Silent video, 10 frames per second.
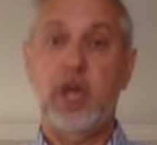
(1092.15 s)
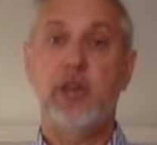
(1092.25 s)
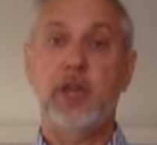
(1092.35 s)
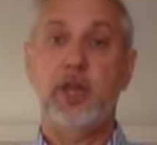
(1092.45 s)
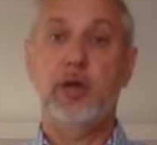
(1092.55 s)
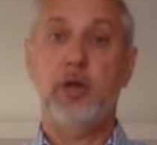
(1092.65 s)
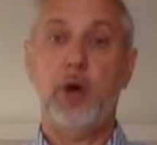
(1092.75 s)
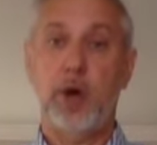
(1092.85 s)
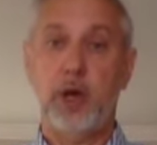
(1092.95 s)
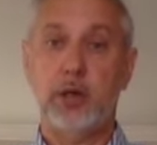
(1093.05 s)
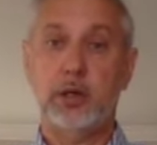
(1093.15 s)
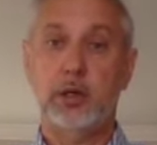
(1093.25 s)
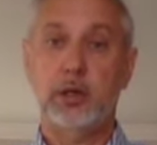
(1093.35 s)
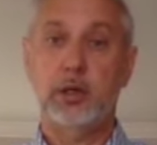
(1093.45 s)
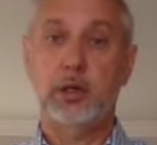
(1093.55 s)
Thank you, heart,
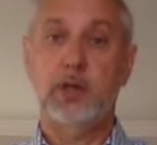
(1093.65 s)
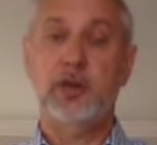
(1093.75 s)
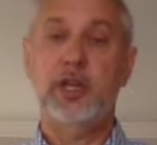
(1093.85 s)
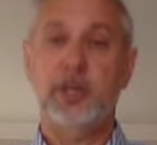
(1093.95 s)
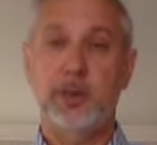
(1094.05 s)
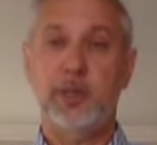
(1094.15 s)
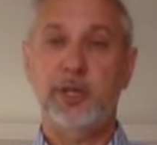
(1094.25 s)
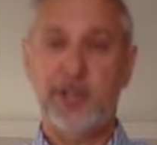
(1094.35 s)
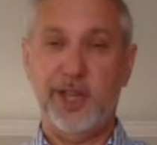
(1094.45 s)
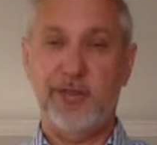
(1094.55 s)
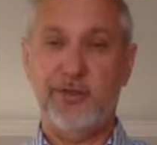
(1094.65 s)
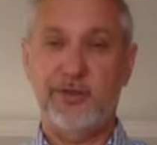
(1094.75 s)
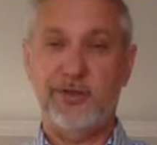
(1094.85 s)
for keeping me safe.